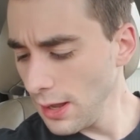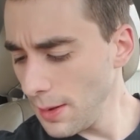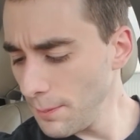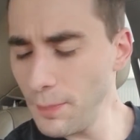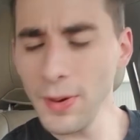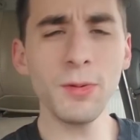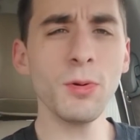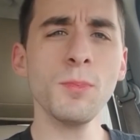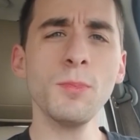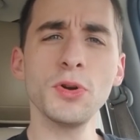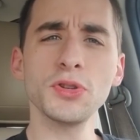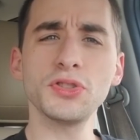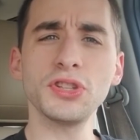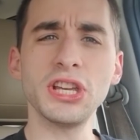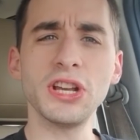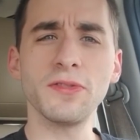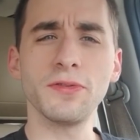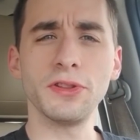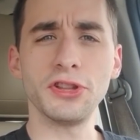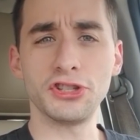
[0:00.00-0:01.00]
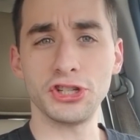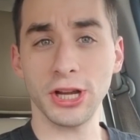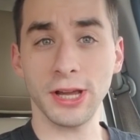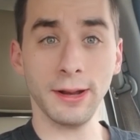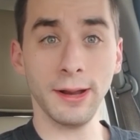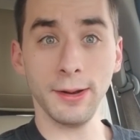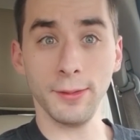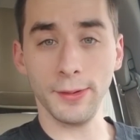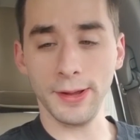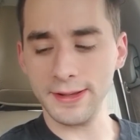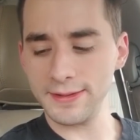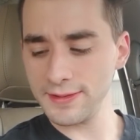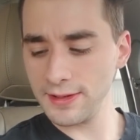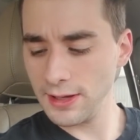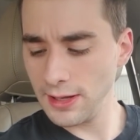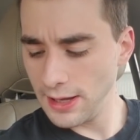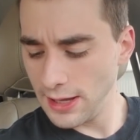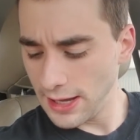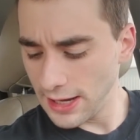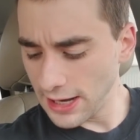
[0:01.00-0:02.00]
But we're mostly here for the chicken anyways.
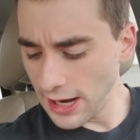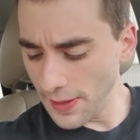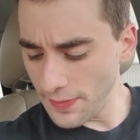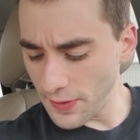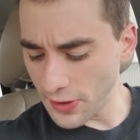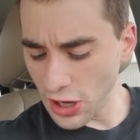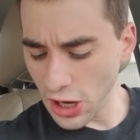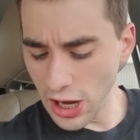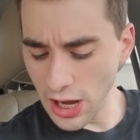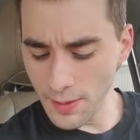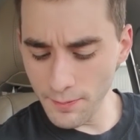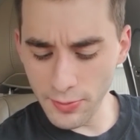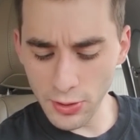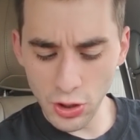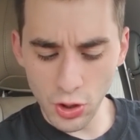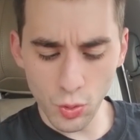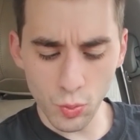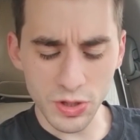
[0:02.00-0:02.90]
Got the combo,